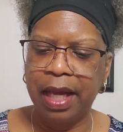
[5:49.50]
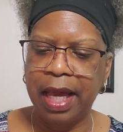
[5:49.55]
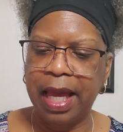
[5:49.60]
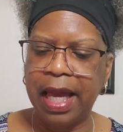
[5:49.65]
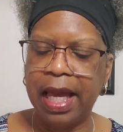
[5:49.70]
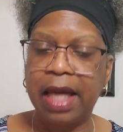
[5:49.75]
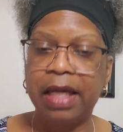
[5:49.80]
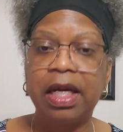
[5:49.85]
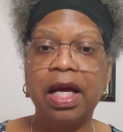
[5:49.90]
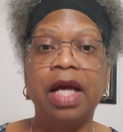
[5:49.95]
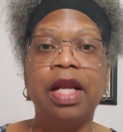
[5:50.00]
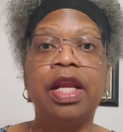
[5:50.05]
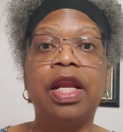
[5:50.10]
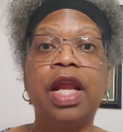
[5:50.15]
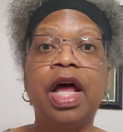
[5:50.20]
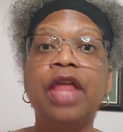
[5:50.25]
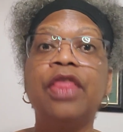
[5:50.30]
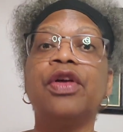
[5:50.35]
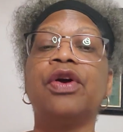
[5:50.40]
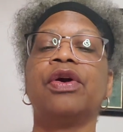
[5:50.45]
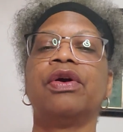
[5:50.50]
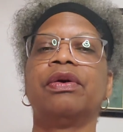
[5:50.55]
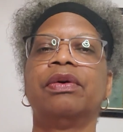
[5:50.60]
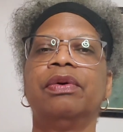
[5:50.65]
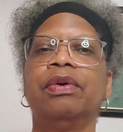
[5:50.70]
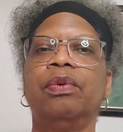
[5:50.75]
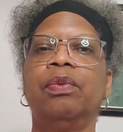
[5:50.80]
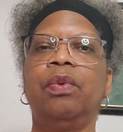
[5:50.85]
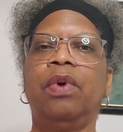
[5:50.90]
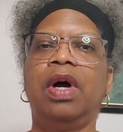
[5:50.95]
And another
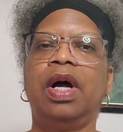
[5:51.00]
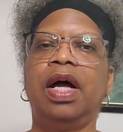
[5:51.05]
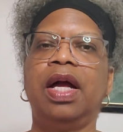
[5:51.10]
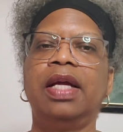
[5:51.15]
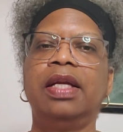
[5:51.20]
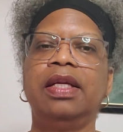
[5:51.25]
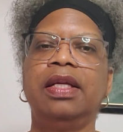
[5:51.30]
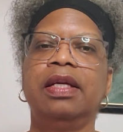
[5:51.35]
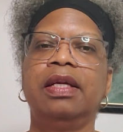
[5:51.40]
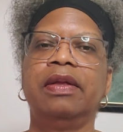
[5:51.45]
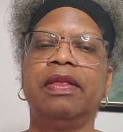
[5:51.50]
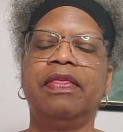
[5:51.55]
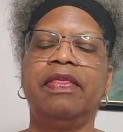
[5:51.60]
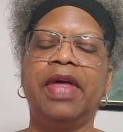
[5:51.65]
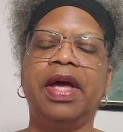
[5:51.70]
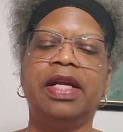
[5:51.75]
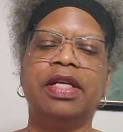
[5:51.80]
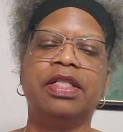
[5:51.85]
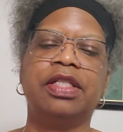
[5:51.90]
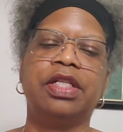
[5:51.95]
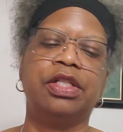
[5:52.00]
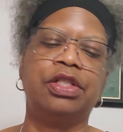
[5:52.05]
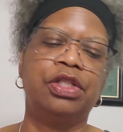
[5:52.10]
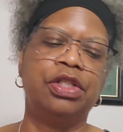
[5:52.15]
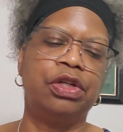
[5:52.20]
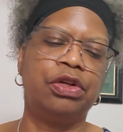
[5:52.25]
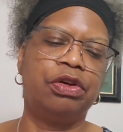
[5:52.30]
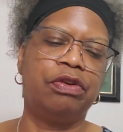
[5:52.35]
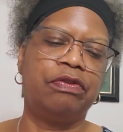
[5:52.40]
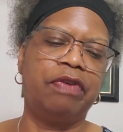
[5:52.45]
wine that is
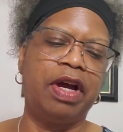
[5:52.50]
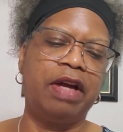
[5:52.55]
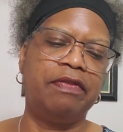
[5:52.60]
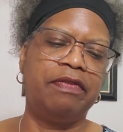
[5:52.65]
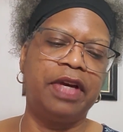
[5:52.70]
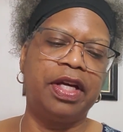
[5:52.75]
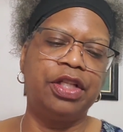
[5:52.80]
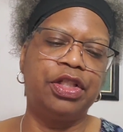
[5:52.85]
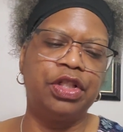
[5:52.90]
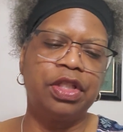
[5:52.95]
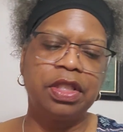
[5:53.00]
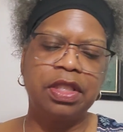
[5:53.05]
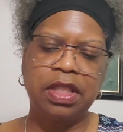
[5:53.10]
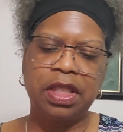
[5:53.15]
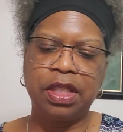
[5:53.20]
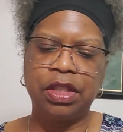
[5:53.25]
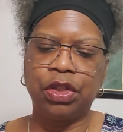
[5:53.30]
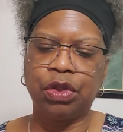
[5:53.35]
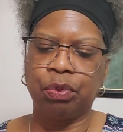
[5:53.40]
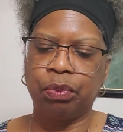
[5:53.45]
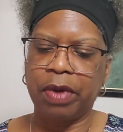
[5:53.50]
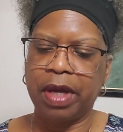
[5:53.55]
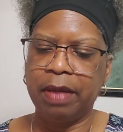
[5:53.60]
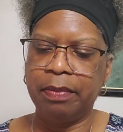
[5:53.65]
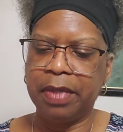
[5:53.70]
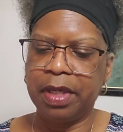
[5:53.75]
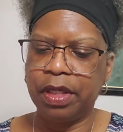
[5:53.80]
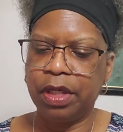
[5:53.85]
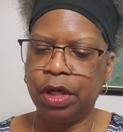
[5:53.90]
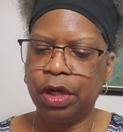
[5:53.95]
considered vivacious is the
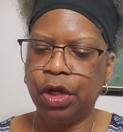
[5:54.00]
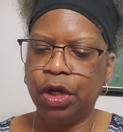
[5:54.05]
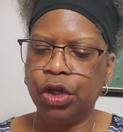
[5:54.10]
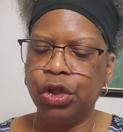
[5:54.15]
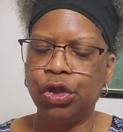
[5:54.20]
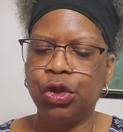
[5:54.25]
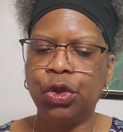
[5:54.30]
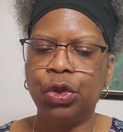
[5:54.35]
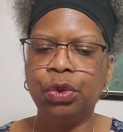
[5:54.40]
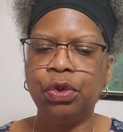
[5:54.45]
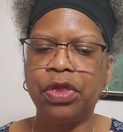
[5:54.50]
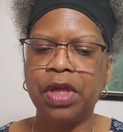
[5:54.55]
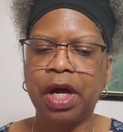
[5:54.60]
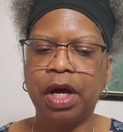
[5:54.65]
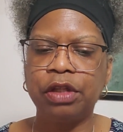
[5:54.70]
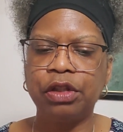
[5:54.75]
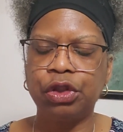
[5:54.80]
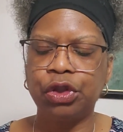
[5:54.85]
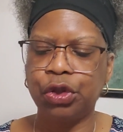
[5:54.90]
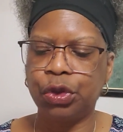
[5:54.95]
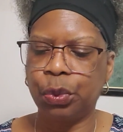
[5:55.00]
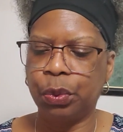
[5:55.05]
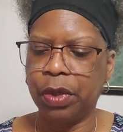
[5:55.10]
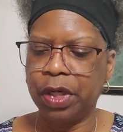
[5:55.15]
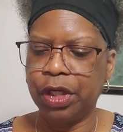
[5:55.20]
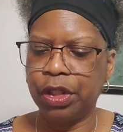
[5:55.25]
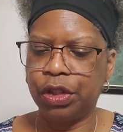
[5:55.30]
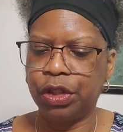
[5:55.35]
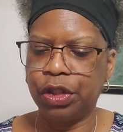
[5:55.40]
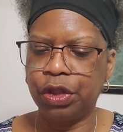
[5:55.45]
Raymond
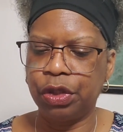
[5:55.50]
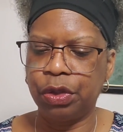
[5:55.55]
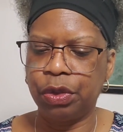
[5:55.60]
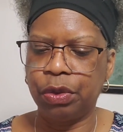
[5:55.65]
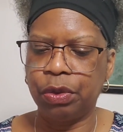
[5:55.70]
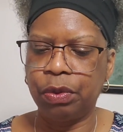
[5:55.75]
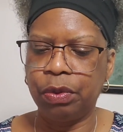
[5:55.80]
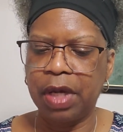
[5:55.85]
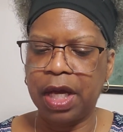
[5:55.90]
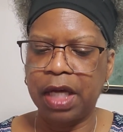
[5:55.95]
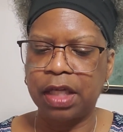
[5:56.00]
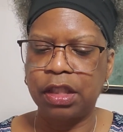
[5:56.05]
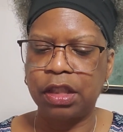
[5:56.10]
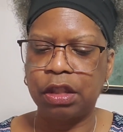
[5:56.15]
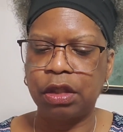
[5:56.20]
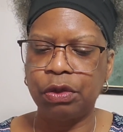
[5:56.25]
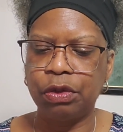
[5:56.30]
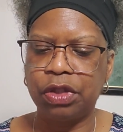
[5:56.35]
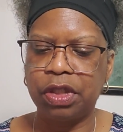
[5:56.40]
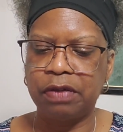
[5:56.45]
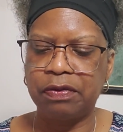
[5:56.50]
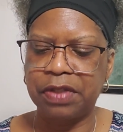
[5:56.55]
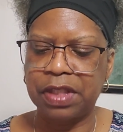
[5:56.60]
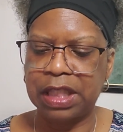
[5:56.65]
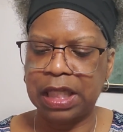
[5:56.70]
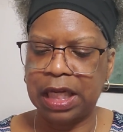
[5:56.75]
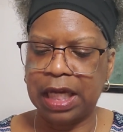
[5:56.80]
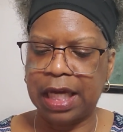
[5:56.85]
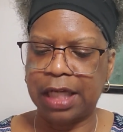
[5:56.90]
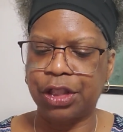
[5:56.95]
2022 exclusive
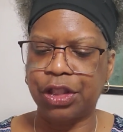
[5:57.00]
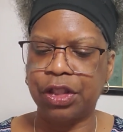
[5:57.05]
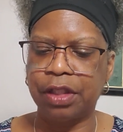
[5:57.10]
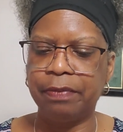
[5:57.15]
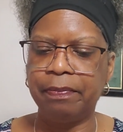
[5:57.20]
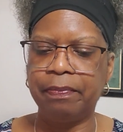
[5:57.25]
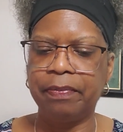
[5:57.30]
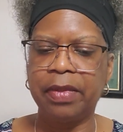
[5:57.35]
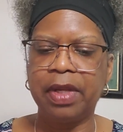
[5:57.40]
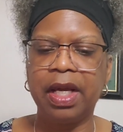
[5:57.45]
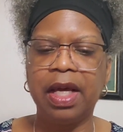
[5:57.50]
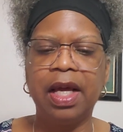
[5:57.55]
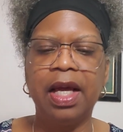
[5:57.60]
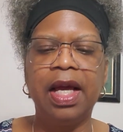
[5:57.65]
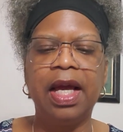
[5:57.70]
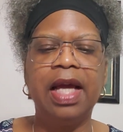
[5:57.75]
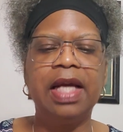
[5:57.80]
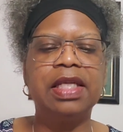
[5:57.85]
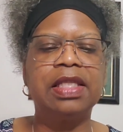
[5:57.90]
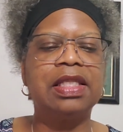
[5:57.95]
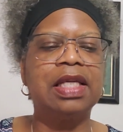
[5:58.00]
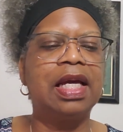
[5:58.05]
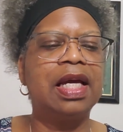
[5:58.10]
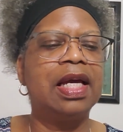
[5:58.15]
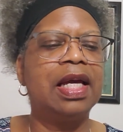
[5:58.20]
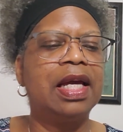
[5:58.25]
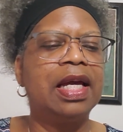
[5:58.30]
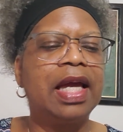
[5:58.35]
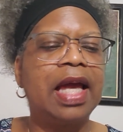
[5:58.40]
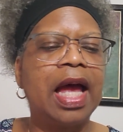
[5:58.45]
selection. It is
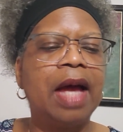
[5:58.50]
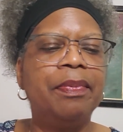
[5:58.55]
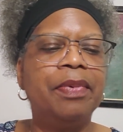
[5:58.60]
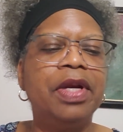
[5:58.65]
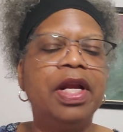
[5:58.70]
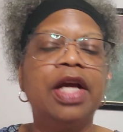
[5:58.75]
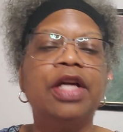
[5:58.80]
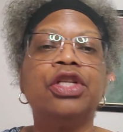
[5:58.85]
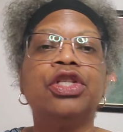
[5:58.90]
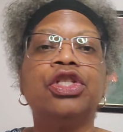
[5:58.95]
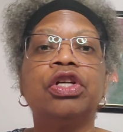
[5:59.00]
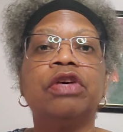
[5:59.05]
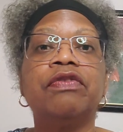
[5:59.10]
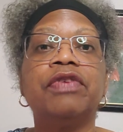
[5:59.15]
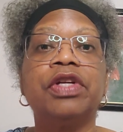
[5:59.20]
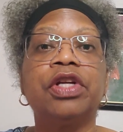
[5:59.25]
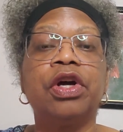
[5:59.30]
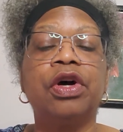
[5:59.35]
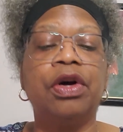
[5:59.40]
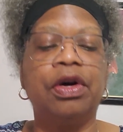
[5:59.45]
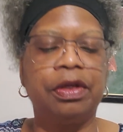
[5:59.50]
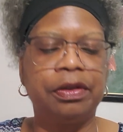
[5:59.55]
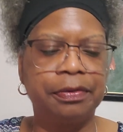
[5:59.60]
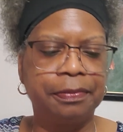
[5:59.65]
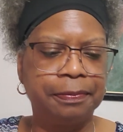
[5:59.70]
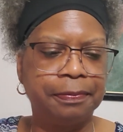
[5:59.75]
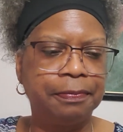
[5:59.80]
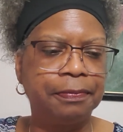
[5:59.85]
a Cabernet Sauvignon.